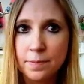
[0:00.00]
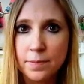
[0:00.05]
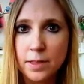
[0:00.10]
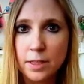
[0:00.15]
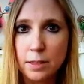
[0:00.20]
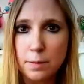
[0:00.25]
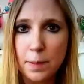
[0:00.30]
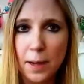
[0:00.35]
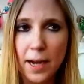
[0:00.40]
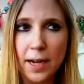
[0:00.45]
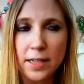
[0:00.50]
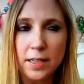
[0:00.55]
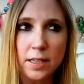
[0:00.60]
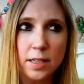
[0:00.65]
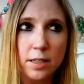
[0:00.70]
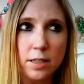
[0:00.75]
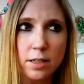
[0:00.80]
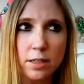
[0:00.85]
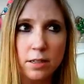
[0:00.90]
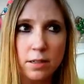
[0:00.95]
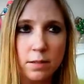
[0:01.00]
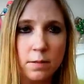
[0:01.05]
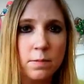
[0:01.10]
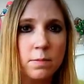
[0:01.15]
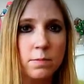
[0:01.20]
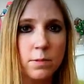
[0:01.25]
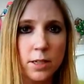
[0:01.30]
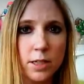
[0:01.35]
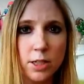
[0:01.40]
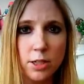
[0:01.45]
this past
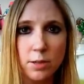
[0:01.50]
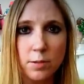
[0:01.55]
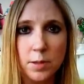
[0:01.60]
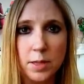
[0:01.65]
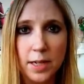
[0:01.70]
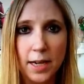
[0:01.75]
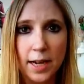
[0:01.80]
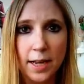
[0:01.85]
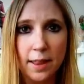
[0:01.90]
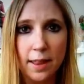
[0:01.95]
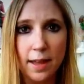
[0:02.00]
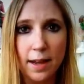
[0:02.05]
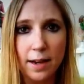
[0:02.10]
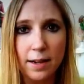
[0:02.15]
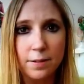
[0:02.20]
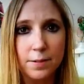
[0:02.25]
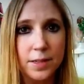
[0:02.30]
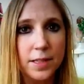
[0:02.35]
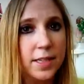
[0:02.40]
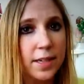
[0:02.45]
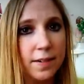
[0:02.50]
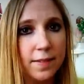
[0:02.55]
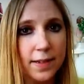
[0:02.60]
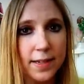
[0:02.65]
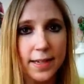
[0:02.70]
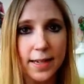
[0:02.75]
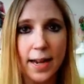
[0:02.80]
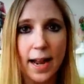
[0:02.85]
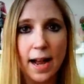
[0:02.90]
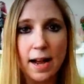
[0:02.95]
what Tuesday that I was there they
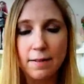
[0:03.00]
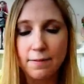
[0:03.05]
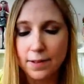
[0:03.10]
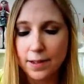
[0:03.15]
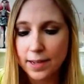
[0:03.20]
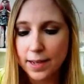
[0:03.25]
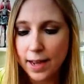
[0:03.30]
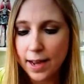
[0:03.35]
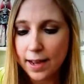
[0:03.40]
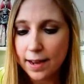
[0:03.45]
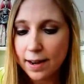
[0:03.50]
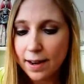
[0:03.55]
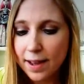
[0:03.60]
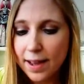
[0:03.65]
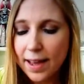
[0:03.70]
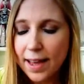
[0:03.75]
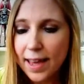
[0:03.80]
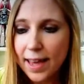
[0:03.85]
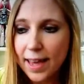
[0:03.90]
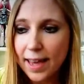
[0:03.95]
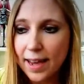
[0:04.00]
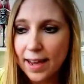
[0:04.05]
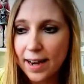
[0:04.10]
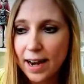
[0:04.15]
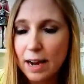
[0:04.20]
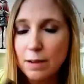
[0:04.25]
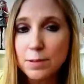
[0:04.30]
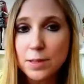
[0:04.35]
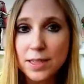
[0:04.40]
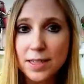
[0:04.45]
didn't have it yet
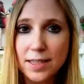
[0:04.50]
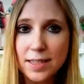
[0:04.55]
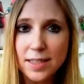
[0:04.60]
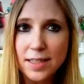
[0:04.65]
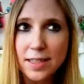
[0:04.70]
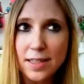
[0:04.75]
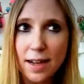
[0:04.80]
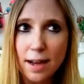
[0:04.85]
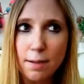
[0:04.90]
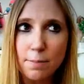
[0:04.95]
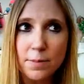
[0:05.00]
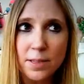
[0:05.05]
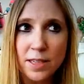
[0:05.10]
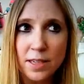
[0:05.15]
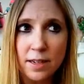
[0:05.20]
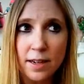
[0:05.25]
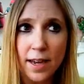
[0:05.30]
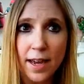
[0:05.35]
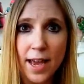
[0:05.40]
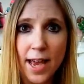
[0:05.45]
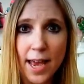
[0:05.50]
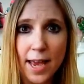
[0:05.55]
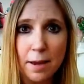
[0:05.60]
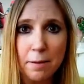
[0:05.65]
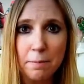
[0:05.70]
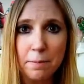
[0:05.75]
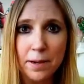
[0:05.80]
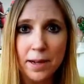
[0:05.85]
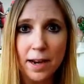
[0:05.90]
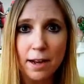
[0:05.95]
and I was gonna stop
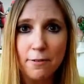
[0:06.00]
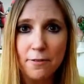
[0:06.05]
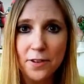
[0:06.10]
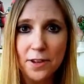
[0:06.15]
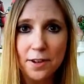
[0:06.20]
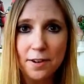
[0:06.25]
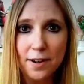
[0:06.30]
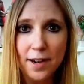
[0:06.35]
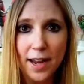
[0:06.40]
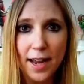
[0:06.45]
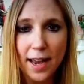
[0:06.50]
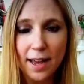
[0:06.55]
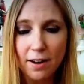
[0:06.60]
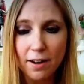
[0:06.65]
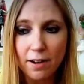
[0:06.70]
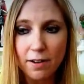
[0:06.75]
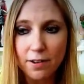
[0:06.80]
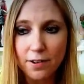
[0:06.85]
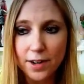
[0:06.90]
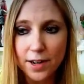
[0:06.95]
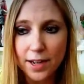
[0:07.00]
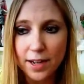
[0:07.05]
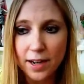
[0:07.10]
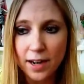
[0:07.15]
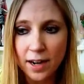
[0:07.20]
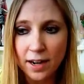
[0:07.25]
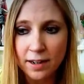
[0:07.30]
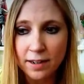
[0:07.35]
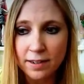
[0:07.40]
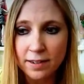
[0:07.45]
today but I figured I had already
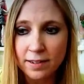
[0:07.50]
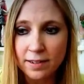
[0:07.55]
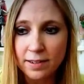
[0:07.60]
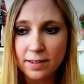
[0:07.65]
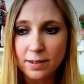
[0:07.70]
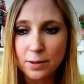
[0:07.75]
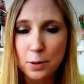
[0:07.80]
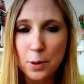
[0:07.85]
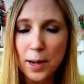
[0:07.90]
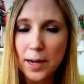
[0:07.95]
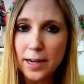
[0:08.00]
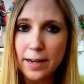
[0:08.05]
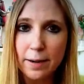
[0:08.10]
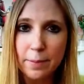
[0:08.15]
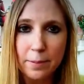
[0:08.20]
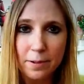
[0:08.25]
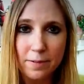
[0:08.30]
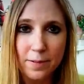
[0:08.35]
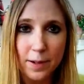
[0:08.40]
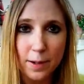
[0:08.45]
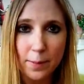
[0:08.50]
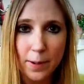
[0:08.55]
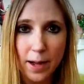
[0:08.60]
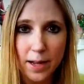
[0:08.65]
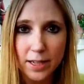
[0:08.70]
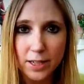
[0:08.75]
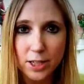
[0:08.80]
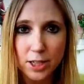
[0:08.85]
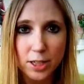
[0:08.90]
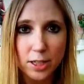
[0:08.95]
gotten quite a number of nail
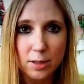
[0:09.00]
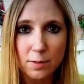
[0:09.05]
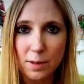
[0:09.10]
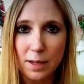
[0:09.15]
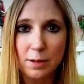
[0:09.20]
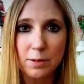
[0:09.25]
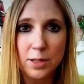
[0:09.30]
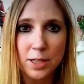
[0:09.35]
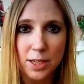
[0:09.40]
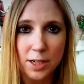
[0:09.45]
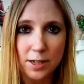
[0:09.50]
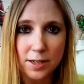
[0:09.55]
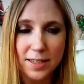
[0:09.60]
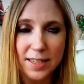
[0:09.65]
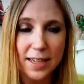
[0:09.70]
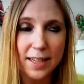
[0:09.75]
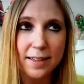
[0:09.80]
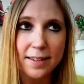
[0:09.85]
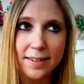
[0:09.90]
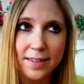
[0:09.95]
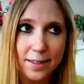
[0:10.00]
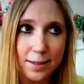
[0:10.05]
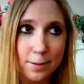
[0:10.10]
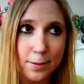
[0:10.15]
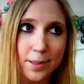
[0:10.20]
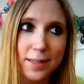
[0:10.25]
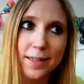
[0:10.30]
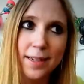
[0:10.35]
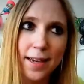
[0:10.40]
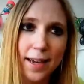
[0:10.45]
polishes while I was yard selling so I
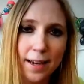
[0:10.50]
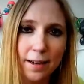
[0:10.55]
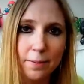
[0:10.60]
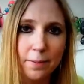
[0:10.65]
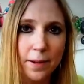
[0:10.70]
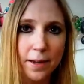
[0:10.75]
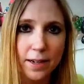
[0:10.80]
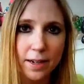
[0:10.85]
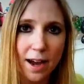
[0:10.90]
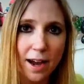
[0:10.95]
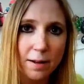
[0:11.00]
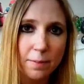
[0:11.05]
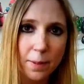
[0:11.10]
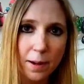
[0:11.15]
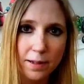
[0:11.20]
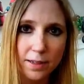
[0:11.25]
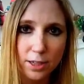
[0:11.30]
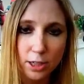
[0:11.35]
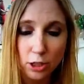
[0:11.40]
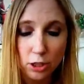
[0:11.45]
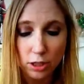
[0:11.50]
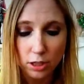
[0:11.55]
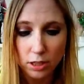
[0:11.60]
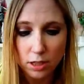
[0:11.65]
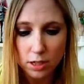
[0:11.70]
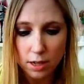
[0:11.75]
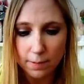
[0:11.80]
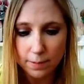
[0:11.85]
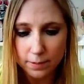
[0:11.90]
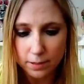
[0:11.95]
was like eh, I, I probably
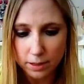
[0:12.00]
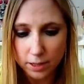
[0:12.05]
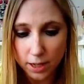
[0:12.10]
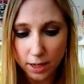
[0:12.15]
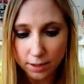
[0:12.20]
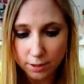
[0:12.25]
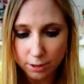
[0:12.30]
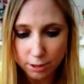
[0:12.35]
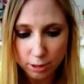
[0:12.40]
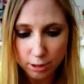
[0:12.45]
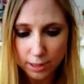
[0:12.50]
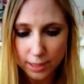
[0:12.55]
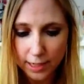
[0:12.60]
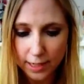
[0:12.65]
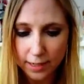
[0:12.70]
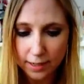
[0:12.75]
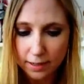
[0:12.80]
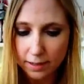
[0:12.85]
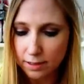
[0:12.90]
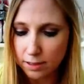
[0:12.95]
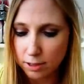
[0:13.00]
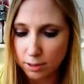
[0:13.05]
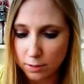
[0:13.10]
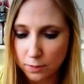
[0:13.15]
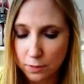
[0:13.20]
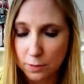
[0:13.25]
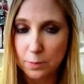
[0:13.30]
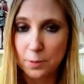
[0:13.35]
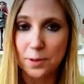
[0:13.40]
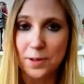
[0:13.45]
shouldn't stop at the Dollar Tree yet to
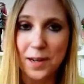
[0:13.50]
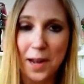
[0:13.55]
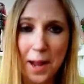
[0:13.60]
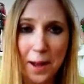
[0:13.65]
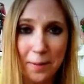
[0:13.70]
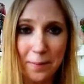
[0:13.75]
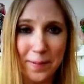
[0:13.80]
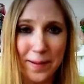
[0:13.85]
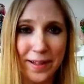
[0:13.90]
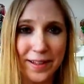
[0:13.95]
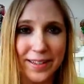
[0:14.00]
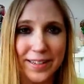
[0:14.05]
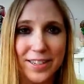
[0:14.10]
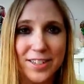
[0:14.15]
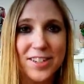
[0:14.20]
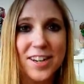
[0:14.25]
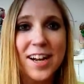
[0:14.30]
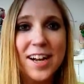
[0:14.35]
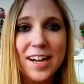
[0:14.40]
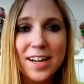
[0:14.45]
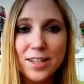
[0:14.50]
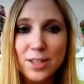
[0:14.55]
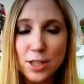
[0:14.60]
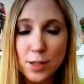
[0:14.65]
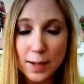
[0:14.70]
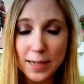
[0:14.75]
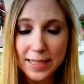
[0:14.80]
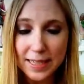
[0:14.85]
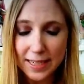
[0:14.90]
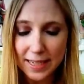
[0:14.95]
look for more nail polish
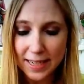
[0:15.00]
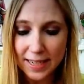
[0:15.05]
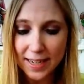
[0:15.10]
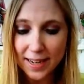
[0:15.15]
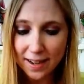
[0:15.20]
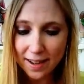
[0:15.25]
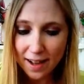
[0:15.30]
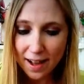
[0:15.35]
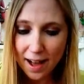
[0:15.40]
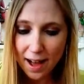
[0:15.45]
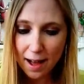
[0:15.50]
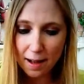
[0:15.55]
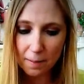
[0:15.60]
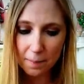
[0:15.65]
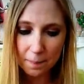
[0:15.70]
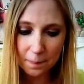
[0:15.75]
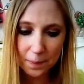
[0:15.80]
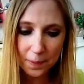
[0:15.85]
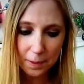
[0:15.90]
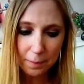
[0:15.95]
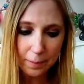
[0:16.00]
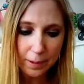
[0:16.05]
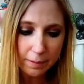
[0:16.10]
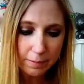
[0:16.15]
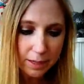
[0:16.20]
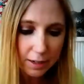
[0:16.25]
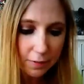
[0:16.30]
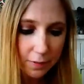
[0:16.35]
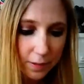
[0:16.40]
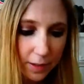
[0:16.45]
so I didn't um, but i
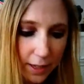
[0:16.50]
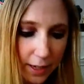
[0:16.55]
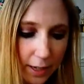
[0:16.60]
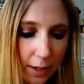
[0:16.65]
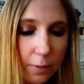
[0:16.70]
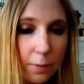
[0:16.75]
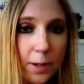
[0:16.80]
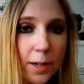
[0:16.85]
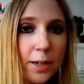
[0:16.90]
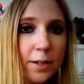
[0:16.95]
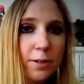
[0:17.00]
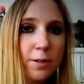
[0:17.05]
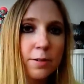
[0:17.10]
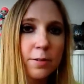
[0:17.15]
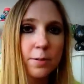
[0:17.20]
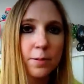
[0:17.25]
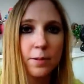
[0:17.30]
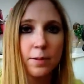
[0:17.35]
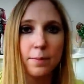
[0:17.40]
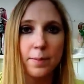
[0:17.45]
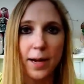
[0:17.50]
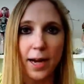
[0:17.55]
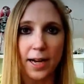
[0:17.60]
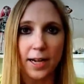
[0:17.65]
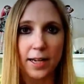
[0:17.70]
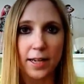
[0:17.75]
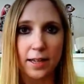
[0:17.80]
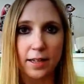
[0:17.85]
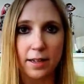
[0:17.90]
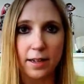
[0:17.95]
definitely want to go
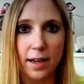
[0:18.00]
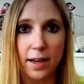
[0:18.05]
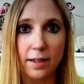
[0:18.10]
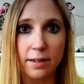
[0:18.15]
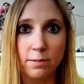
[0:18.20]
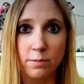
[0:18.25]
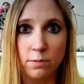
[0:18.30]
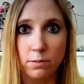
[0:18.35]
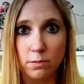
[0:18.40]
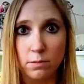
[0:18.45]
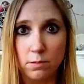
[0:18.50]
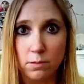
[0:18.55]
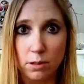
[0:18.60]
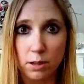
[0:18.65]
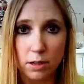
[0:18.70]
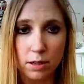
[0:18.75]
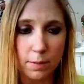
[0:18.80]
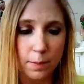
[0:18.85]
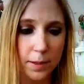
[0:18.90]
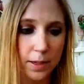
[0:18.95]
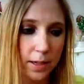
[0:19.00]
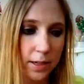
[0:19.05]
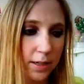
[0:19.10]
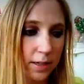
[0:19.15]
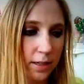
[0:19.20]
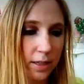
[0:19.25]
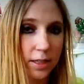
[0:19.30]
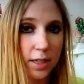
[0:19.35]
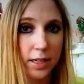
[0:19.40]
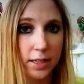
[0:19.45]
back and look
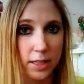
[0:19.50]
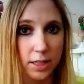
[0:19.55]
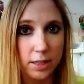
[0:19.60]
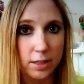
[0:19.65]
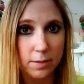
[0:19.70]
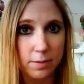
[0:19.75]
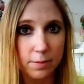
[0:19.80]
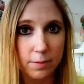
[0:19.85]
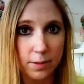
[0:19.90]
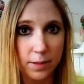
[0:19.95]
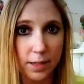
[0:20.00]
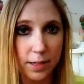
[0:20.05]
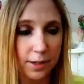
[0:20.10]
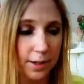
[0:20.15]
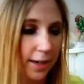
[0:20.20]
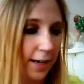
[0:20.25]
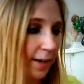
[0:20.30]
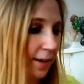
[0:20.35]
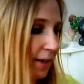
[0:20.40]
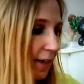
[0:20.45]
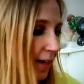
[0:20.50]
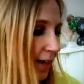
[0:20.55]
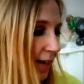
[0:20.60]
because that's really great